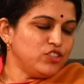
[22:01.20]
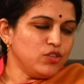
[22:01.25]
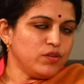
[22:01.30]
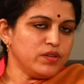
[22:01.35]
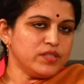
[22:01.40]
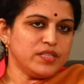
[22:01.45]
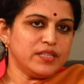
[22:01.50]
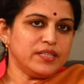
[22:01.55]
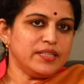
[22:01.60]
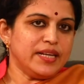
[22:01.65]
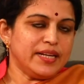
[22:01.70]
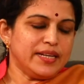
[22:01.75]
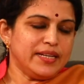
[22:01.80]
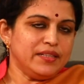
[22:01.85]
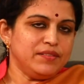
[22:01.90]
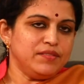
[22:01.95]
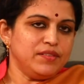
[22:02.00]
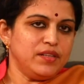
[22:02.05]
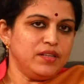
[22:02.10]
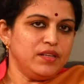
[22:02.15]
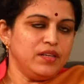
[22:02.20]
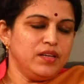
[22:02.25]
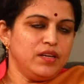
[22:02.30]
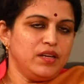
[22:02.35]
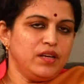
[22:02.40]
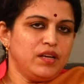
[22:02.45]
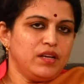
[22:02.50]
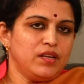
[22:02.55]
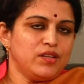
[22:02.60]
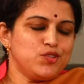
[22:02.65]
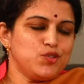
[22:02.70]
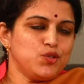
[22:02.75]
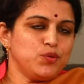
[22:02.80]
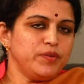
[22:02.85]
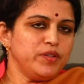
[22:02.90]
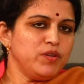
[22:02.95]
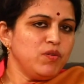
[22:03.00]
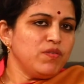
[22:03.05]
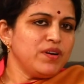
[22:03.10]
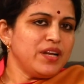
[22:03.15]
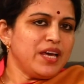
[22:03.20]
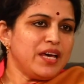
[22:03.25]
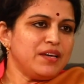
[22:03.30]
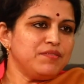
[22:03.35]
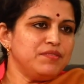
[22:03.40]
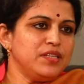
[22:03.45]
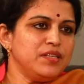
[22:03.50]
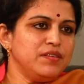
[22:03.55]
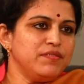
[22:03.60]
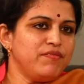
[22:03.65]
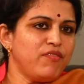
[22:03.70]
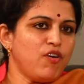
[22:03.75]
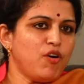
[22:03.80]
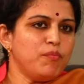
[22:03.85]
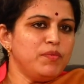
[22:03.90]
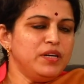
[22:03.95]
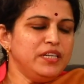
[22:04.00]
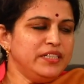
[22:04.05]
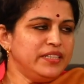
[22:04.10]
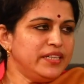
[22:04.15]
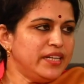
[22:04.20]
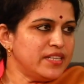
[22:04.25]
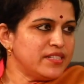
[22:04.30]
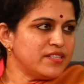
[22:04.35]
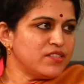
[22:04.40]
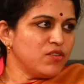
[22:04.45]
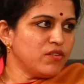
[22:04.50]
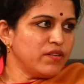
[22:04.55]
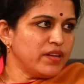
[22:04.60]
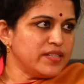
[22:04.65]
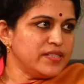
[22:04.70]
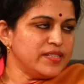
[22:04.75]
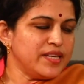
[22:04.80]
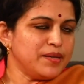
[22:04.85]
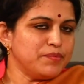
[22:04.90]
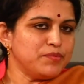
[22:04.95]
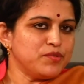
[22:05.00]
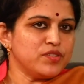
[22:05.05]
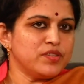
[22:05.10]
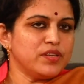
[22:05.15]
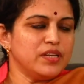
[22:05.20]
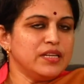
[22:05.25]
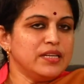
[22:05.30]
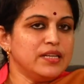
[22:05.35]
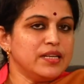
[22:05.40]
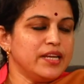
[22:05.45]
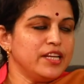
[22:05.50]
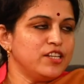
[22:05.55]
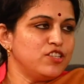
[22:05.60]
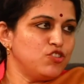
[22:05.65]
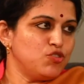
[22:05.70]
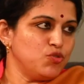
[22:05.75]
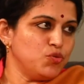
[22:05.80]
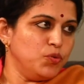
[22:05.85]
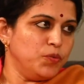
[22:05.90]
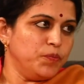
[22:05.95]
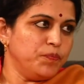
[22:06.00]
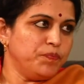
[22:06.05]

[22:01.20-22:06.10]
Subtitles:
choice at that level. So we don't have any formal tests or exams till grade 2.